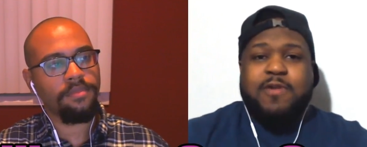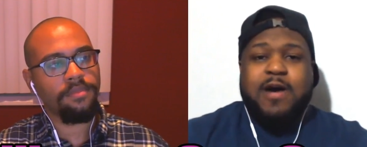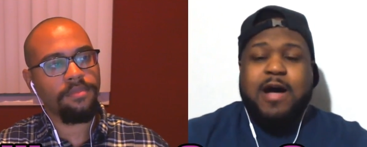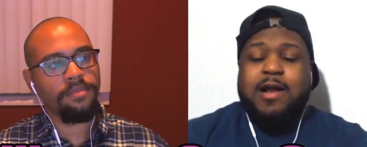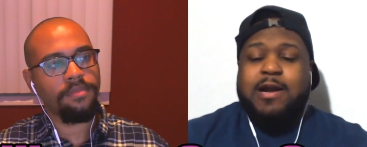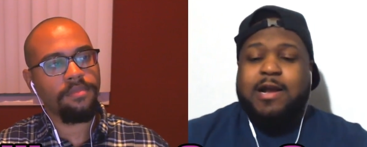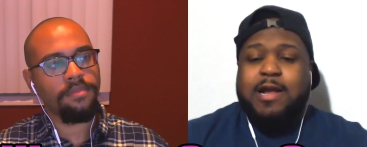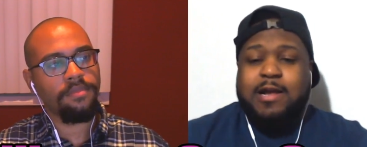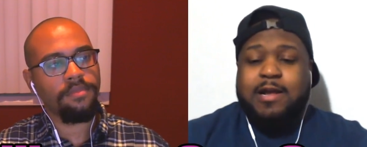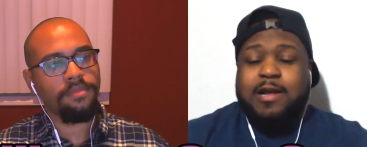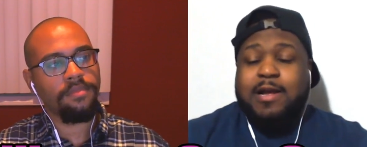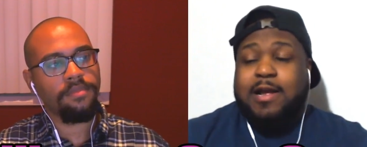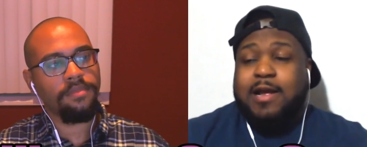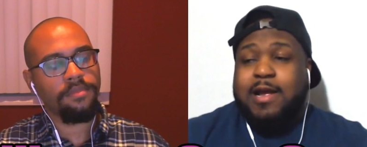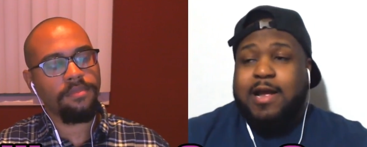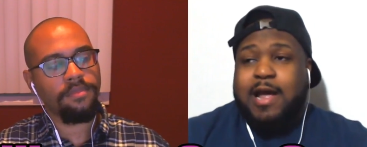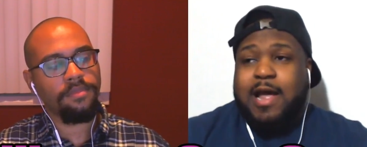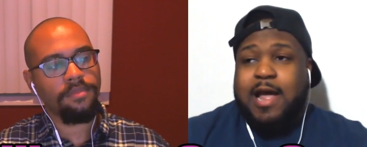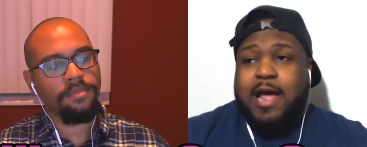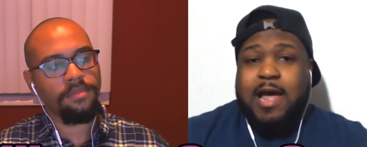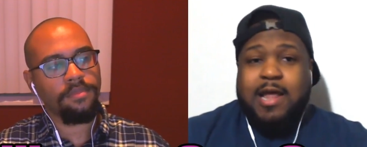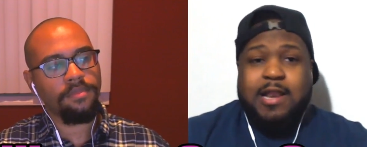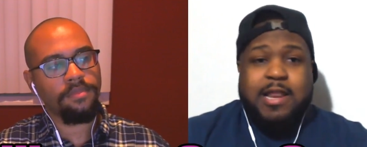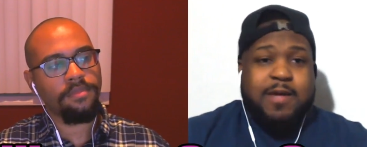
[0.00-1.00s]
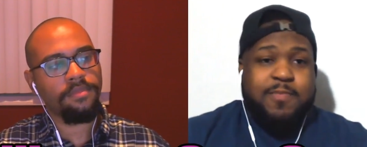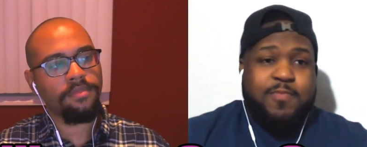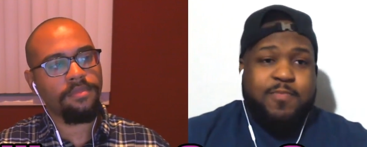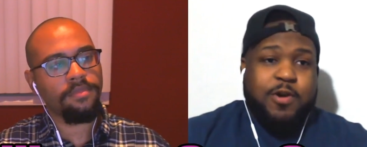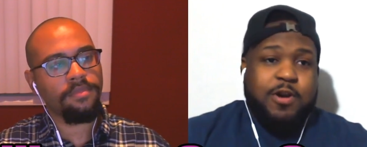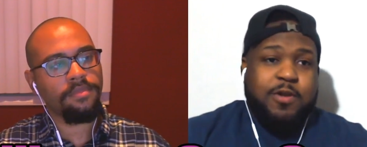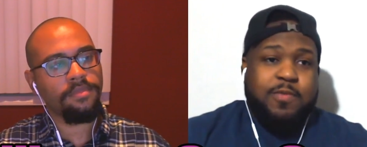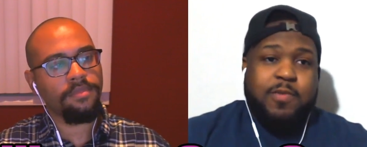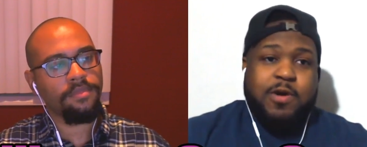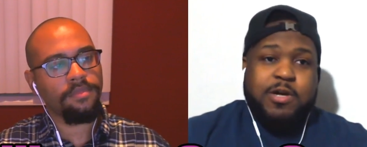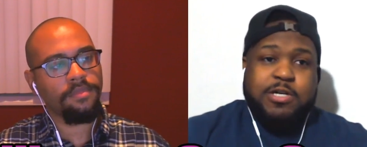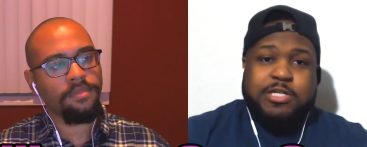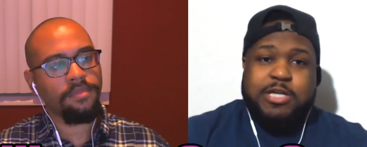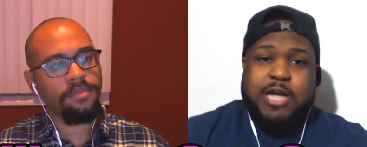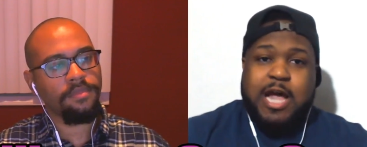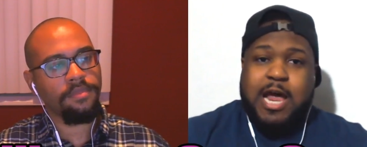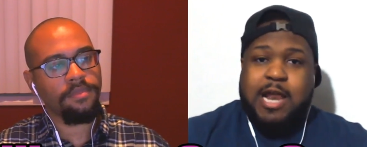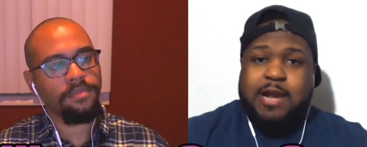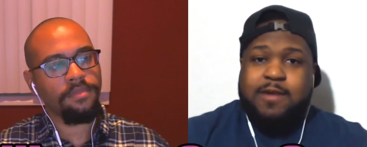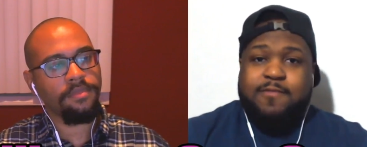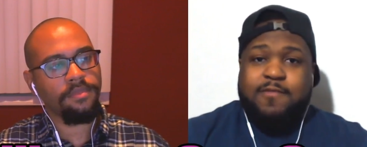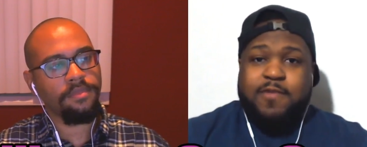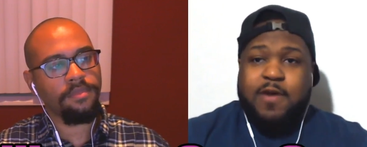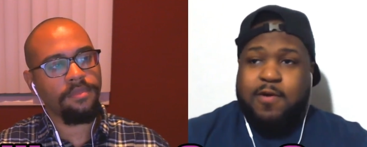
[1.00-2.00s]
Speaker 1: fighting. And they pretty much
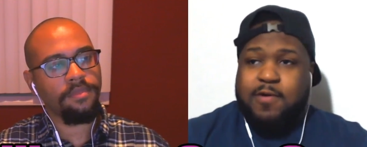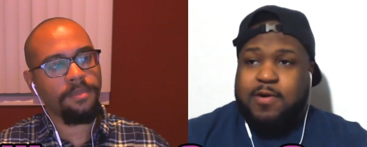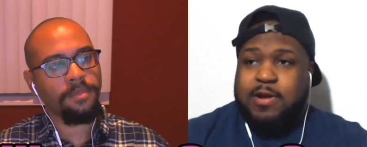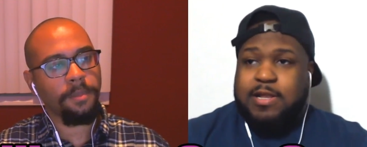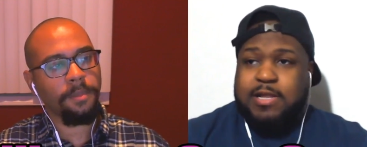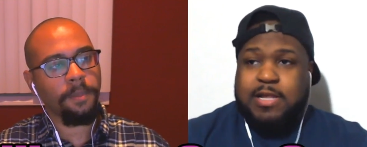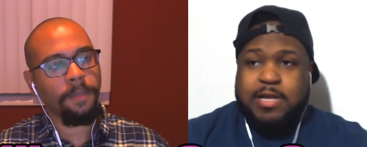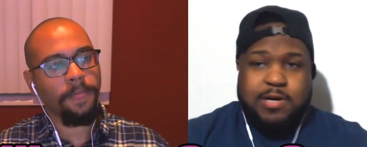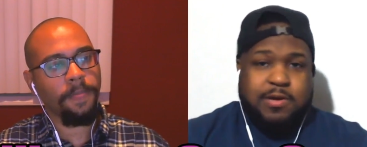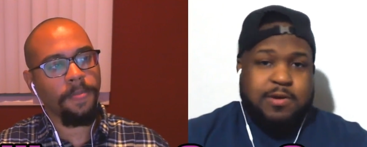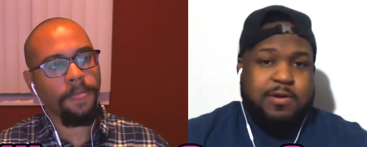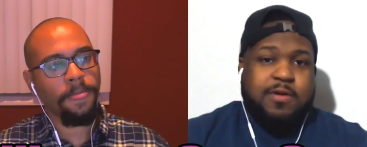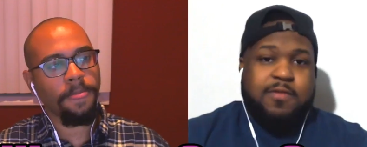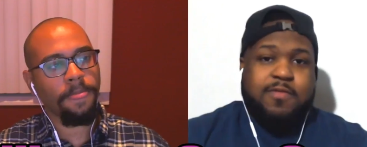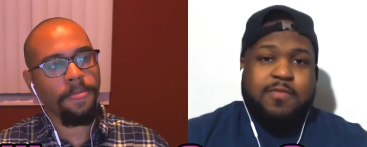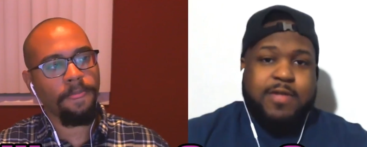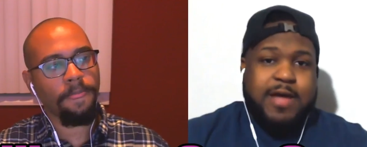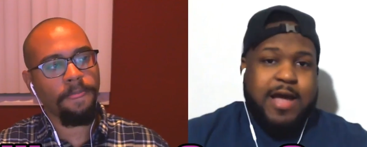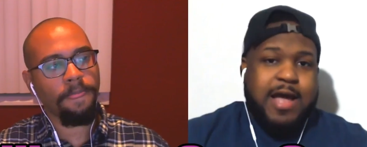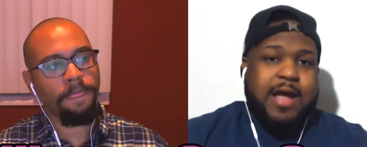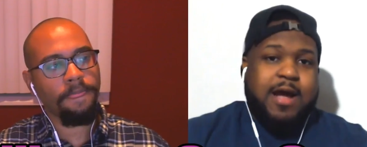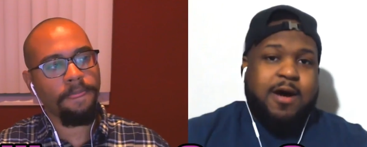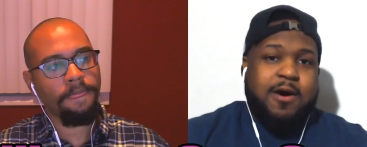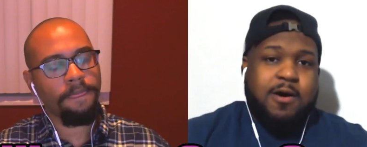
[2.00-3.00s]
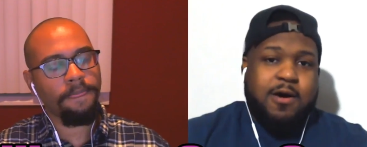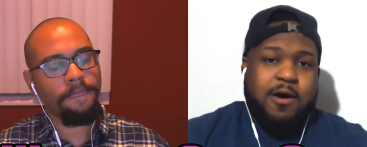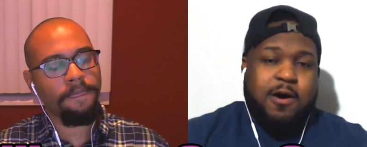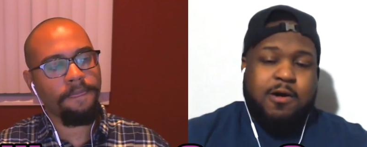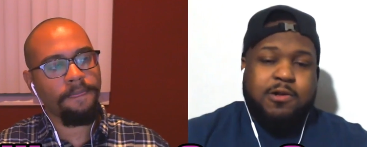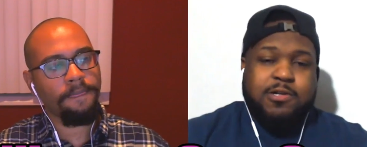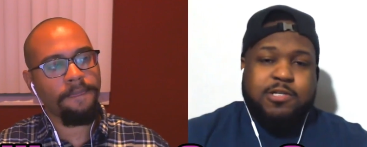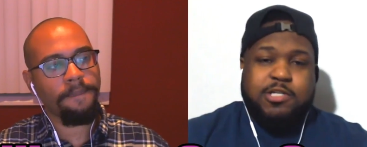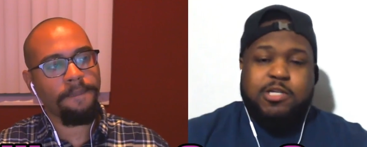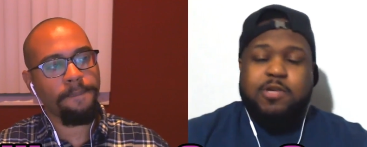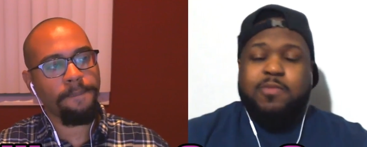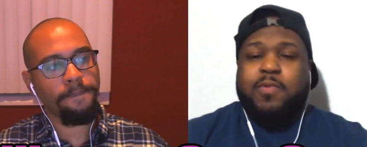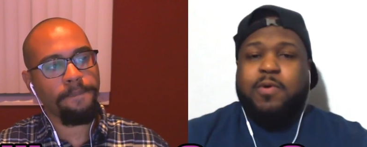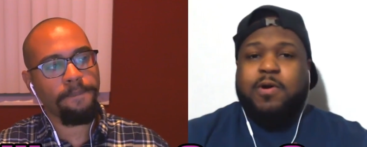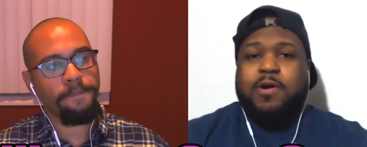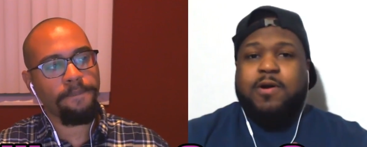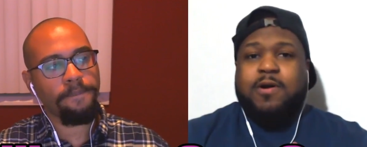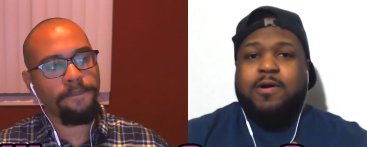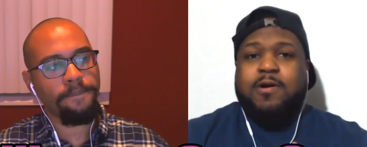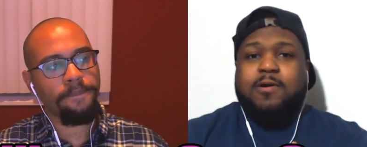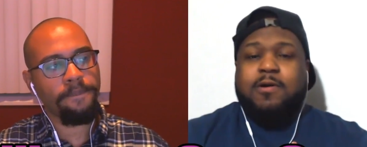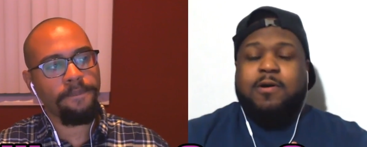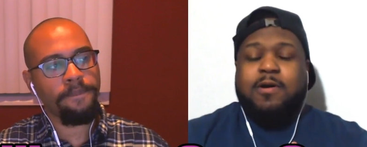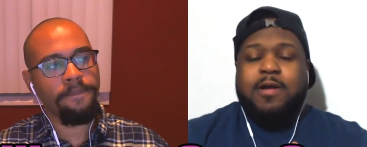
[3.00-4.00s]
had very little of that on, on
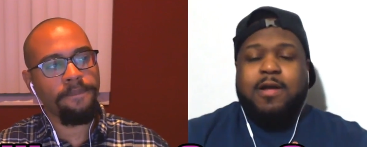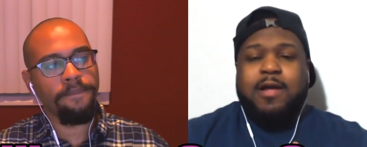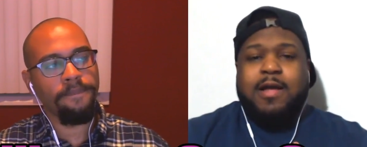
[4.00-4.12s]
Supergirl.